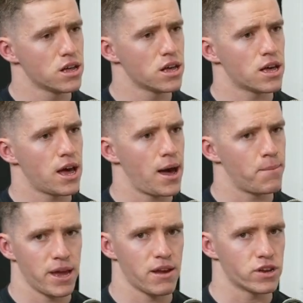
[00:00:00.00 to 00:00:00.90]
Yeah. Uh,
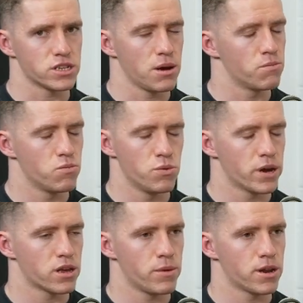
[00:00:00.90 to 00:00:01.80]
but every time would
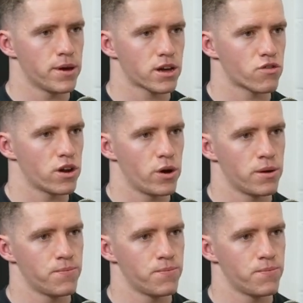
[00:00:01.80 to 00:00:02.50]
make your money back straight away.